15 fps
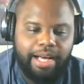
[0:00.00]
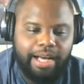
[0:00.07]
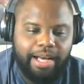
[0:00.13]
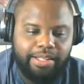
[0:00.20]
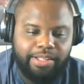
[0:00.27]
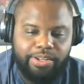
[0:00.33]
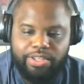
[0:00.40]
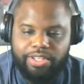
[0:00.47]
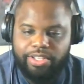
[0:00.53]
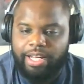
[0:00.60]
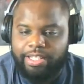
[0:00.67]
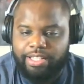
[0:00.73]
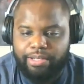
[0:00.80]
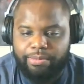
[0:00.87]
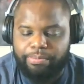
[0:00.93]
Uh, there's
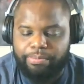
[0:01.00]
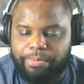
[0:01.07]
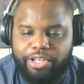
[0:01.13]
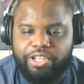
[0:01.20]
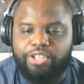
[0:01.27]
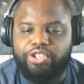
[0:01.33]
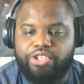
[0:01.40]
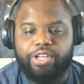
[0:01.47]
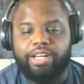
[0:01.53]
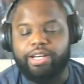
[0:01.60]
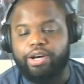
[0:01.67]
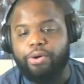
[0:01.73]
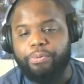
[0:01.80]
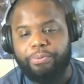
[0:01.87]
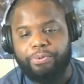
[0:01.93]
tons missions. You can
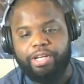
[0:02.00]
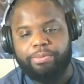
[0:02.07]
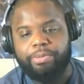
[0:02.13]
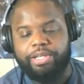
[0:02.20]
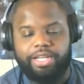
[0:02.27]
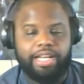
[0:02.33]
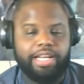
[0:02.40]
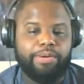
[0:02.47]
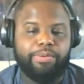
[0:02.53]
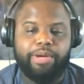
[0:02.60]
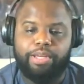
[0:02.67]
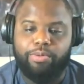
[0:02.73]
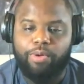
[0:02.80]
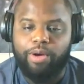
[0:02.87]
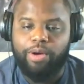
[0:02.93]
go pretty much anywhere
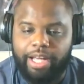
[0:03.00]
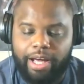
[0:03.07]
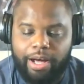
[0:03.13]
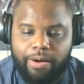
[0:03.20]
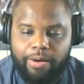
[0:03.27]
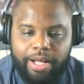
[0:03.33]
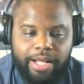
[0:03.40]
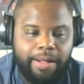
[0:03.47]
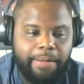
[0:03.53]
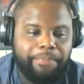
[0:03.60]
you want to go.